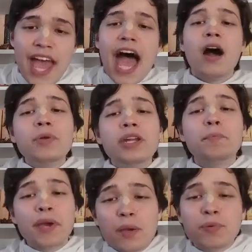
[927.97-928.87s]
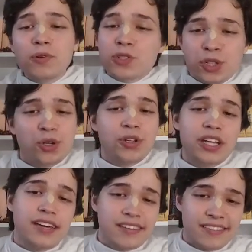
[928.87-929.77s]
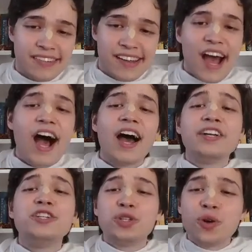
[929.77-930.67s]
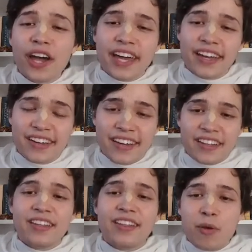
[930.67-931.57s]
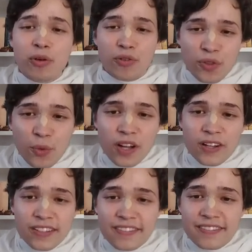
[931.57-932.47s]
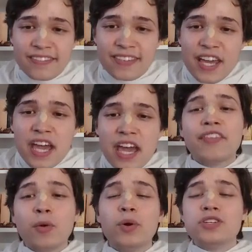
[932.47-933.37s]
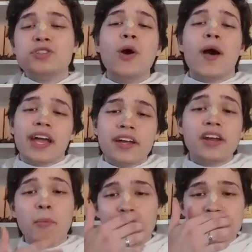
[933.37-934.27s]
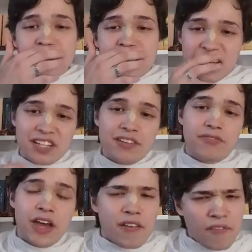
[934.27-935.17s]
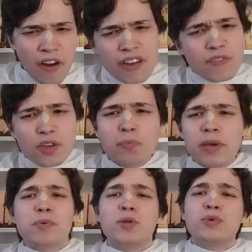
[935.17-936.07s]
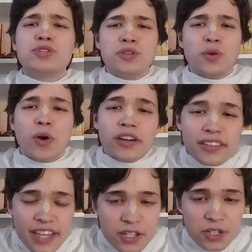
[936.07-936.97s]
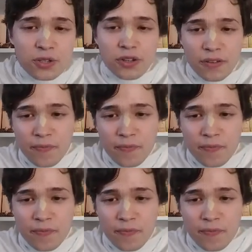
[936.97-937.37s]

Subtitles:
How many people truly enjoy the labor of the world? If there was no economic incentive, very few people would do the work they do.